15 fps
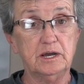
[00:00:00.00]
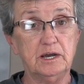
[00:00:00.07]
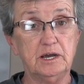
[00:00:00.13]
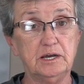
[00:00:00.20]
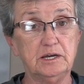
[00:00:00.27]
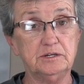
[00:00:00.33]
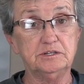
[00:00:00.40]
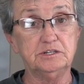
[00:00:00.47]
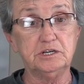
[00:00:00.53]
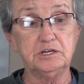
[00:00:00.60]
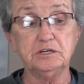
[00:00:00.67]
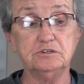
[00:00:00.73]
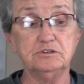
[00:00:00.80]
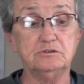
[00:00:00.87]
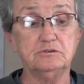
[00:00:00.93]
And
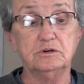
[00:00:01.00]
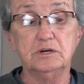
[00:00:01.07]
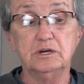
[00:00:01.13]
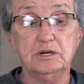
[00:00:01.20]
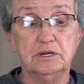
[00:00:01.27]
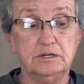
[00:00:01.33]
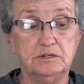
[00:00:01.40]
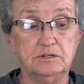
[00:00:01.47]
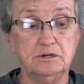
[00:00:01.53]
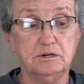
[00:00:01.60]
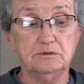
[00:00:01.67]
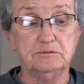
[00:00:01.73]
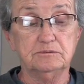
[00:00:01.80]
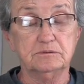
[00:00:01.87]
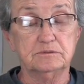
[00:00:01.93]
then you
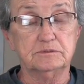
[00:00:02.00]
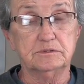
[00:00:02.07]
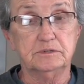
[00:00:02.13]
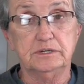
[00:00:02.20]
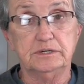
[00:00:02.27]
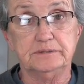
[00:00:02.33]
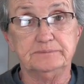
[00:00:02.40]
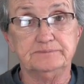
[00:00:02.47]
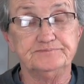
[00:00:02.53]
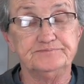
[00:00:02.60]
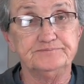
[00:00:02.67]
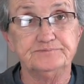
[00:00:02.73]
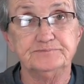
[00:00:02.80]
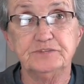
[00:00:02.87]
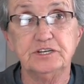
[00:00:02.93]
know uh,
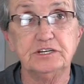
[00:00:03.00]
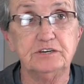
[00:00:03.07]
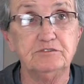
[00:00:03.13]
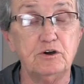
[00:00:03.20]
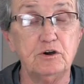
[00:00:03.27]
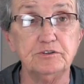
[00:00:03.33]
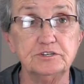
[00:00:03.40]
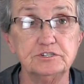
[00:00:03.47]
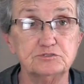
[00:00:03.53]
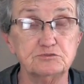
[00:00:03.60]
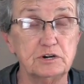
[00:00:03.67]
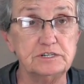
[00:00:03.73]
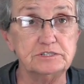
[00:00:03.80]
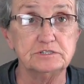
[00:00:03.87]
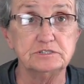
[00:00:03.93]
they give all these
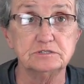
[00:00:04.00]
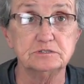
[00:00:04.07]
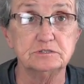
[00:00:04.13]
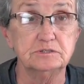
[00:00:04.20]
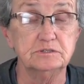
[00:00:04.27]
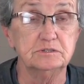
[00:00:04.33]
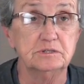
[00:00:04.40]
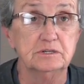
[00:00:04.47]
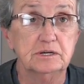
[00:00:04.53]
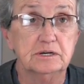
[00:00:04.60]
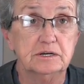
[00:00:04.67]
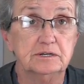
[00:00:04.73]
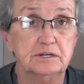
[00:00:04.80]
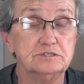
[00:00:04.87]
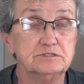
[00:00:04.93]
raises, and
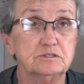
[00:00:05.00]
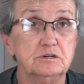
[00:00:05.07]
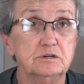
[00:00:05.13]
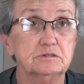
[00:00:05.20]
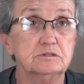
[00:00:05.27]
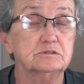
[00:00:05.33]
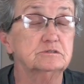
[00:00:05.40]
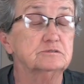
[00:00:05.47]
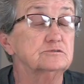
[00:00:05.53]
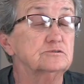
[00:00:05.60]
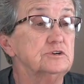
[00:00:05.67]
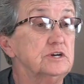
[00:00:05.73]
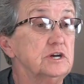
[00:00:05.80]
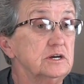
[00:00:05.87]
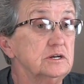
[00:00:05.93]
that's gonna
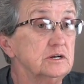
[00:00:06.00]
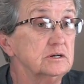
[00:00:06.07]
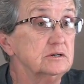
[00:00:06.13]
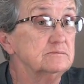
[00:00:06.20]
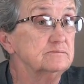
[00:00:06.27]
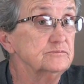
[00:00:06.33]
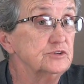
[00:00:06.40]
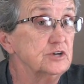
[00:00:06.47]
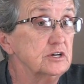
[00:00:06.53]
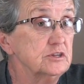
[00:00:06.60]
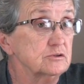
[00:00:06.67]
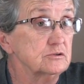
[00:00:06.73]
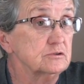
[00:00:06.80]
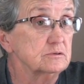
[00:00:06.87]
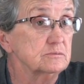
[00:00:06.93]
create
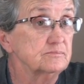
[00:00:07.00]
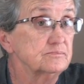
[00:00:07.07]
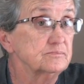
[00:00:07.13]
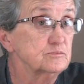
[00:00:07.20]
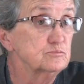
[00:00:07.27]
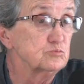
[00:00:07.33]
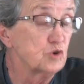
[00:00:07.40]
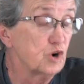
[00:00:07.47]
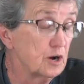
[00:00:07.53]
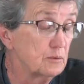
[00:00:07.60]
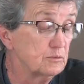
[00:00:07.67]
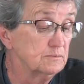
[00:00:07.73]
another problem